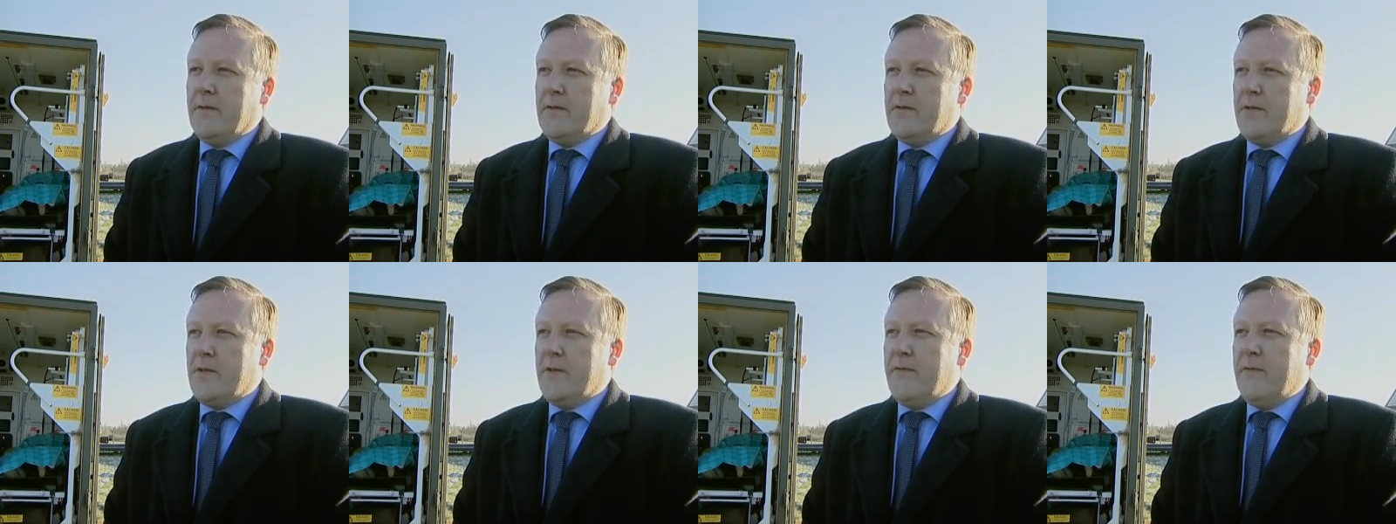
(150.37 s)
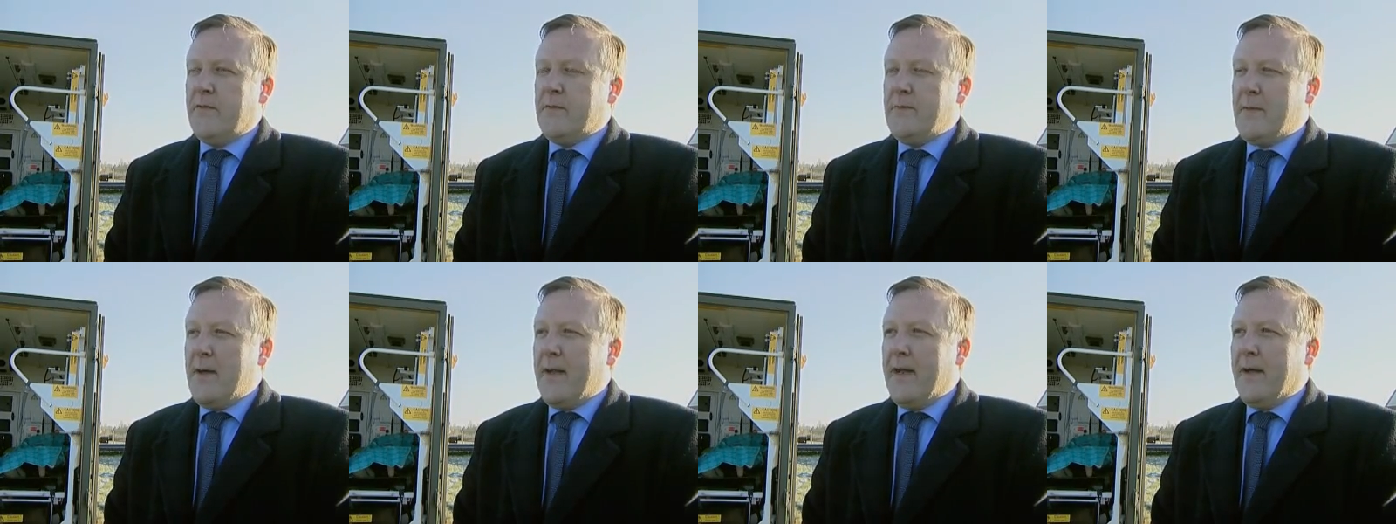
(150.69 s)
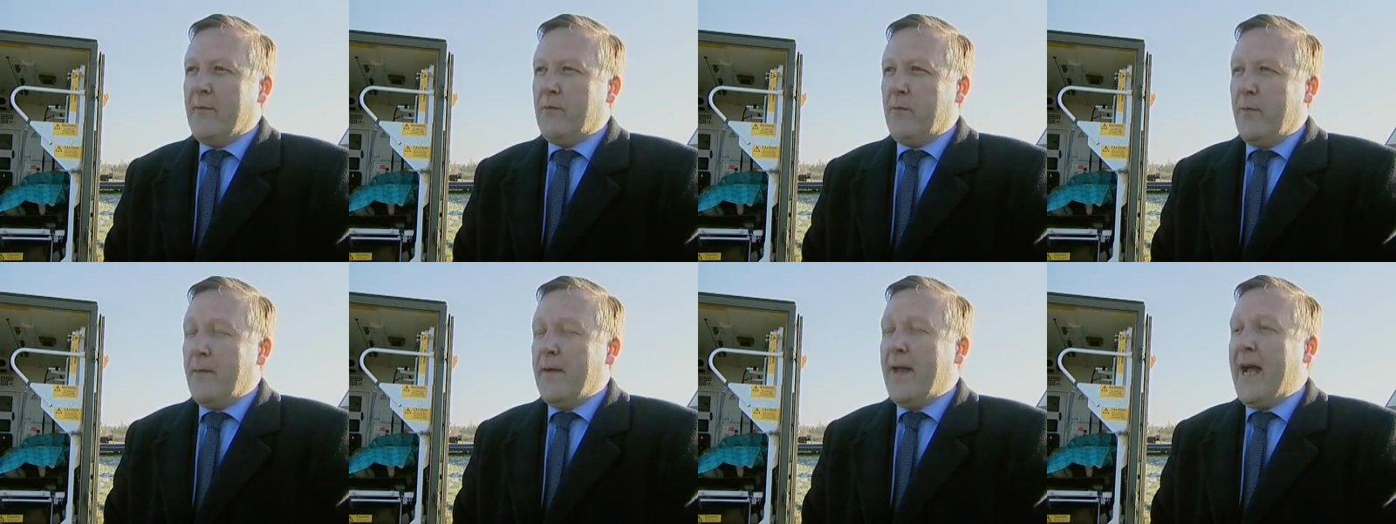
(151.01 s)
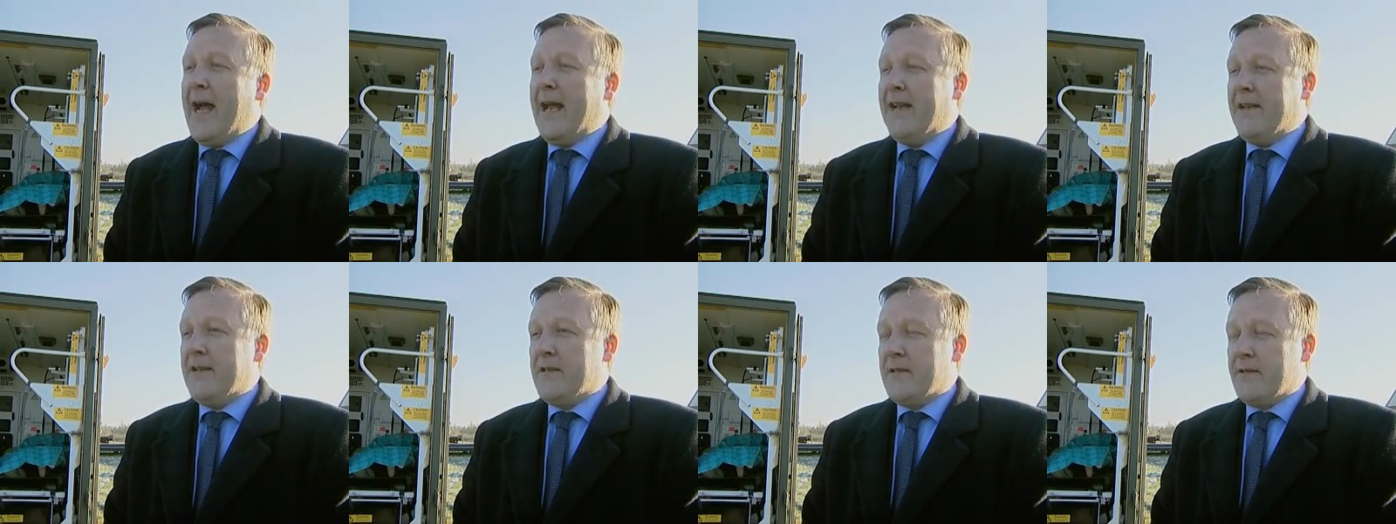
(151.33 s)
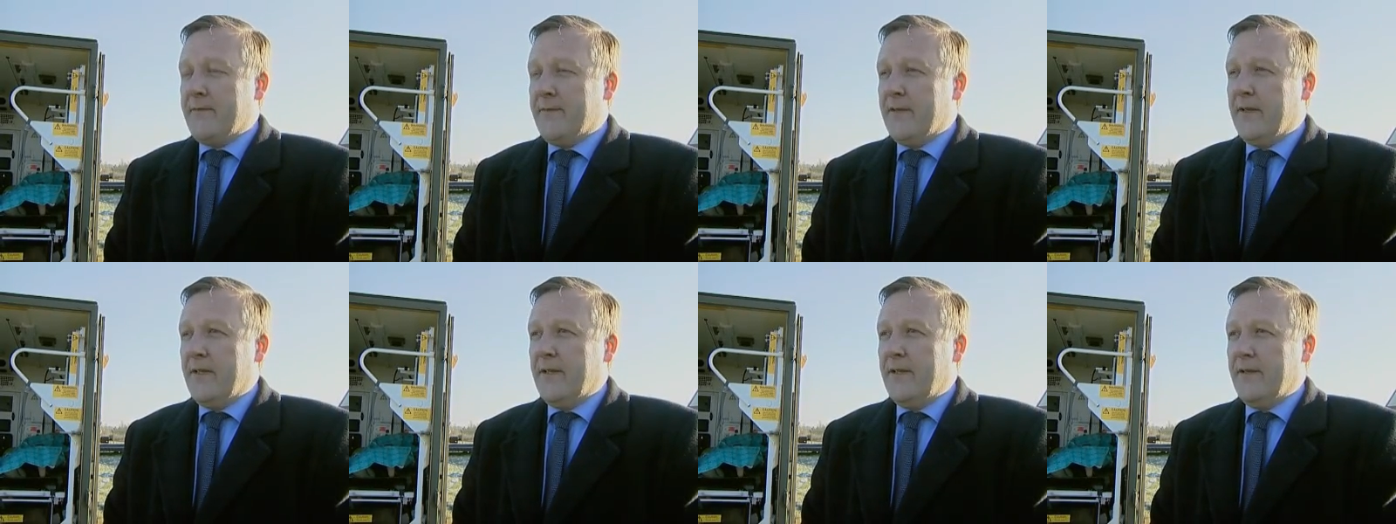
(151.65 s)
servicemen and women and
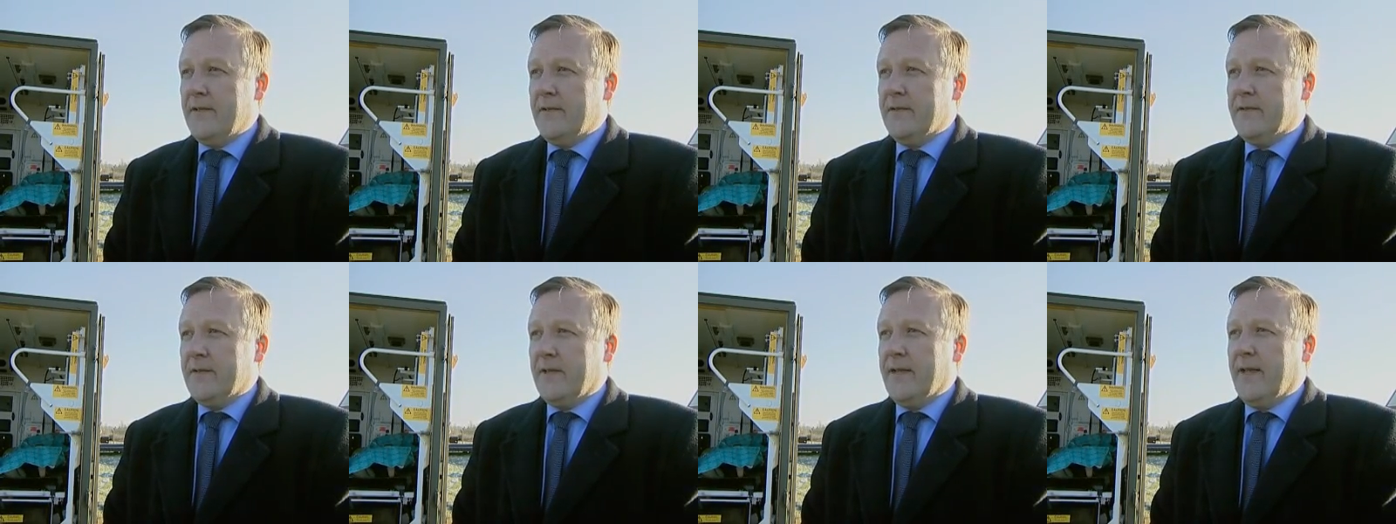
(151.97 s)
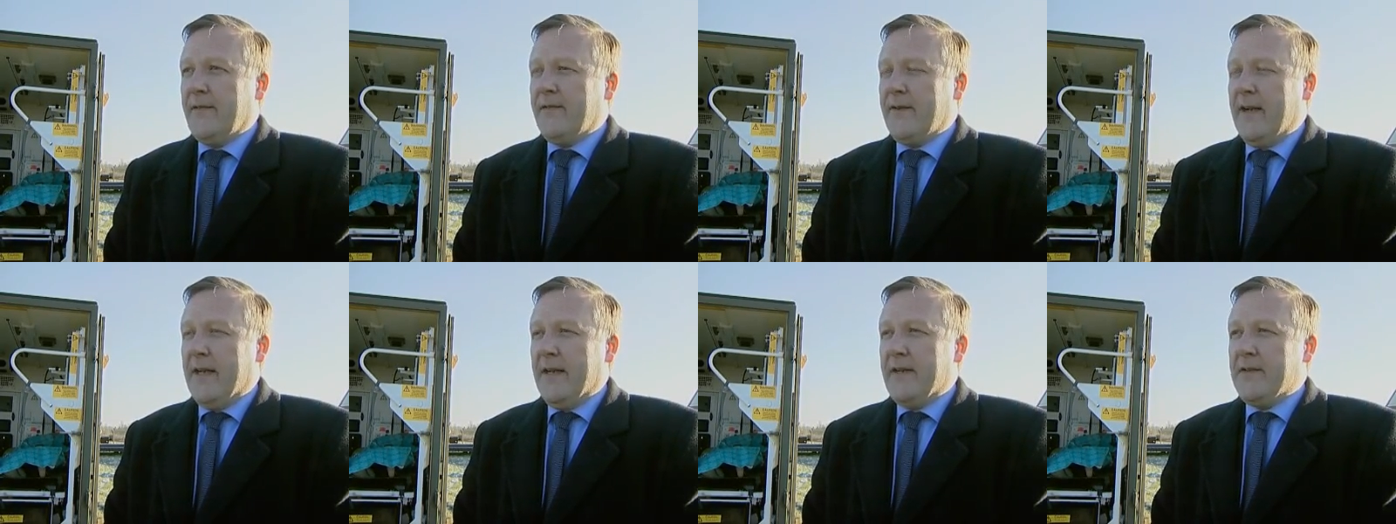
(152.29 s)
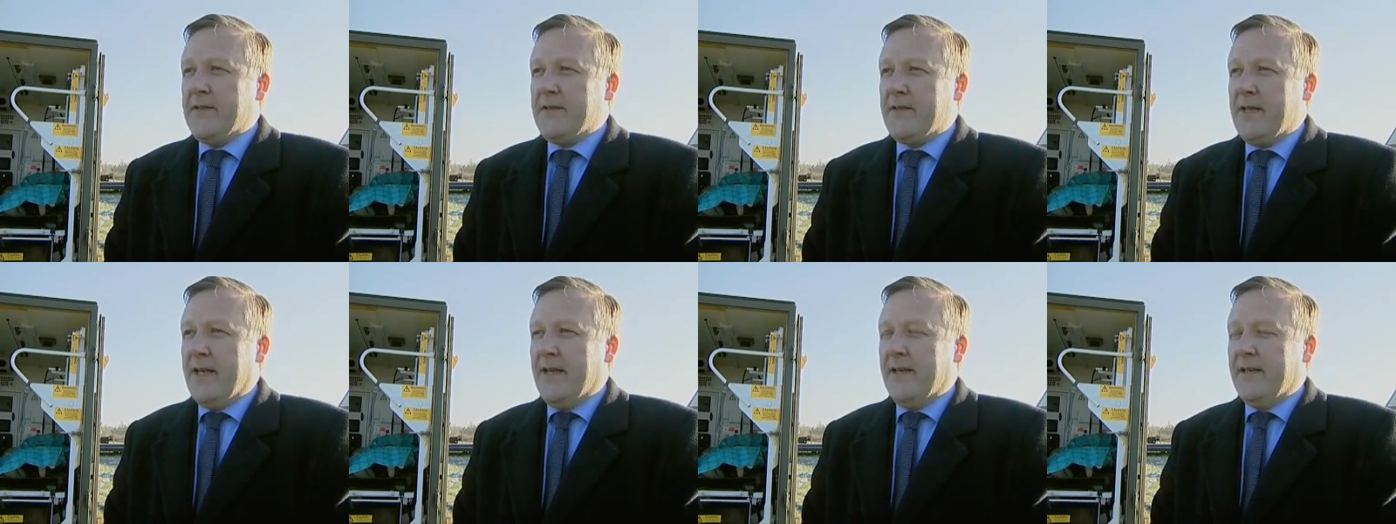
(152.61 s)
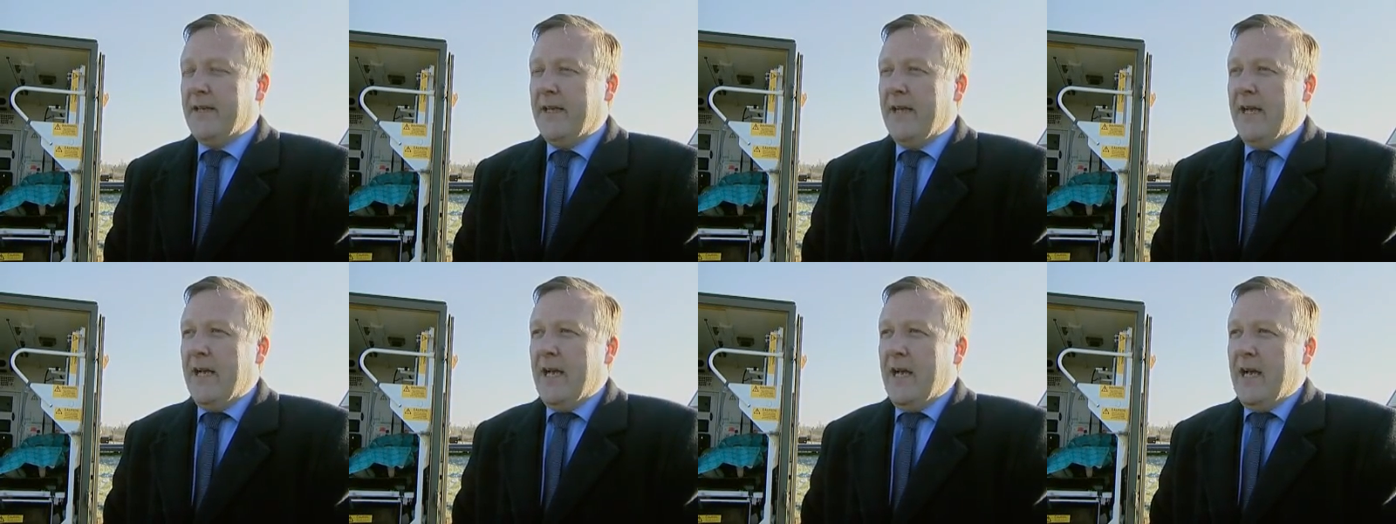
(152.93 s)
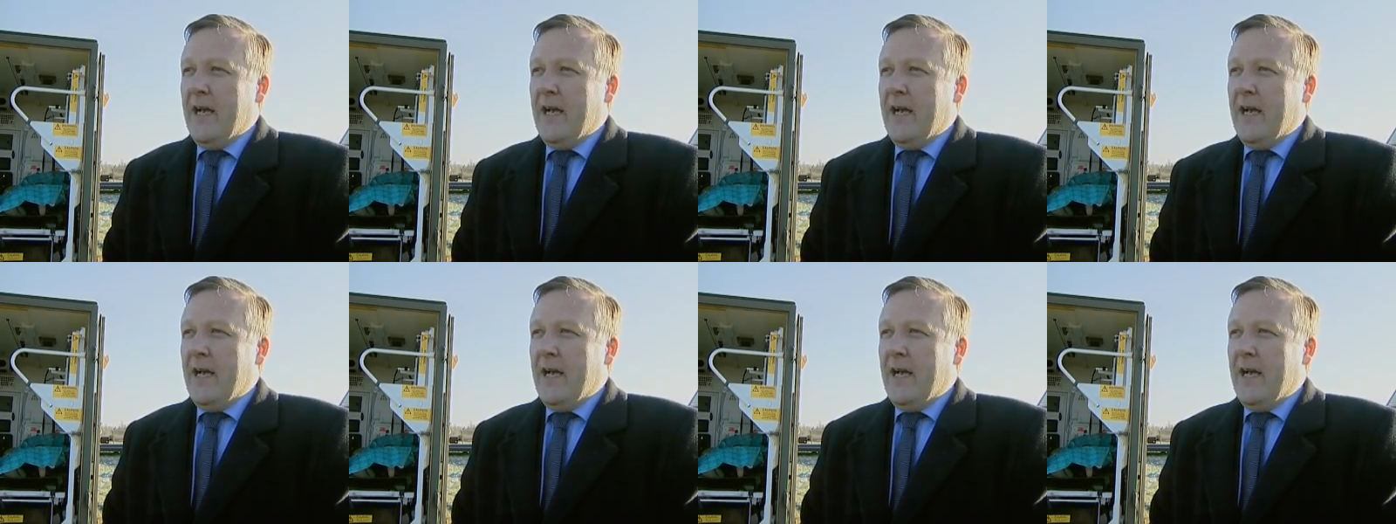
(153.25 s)
civilians in Afghanistan,